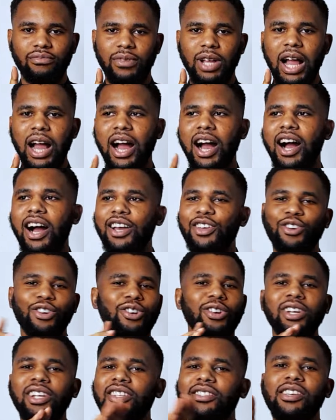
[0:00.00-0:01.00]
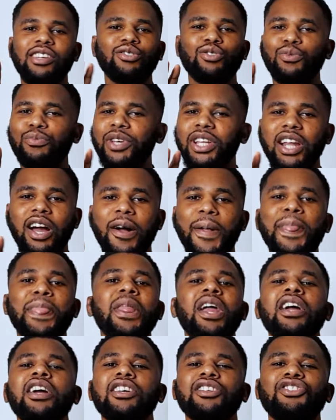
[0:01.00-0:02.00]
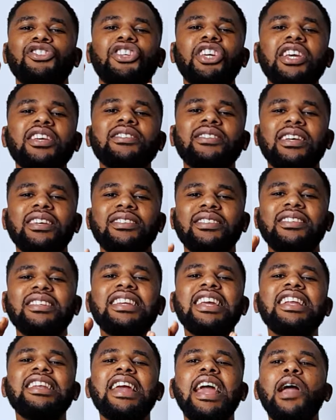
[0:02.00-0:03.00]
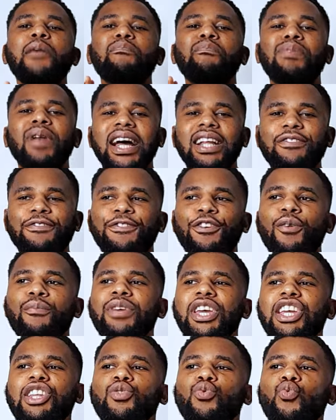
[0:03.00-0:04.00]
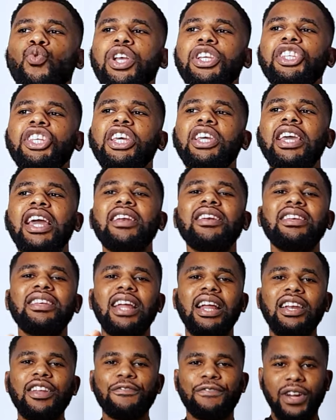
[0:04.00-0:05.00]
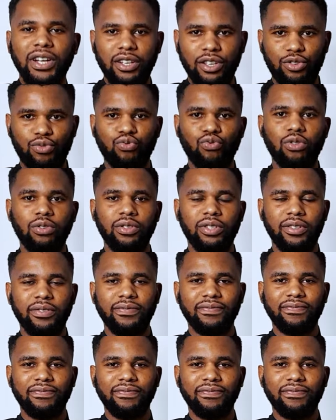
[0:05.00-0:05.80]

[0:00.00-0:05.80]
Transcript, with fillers: Ah, you're not listening to me now. Jesus need a platform in which he can deliver this word.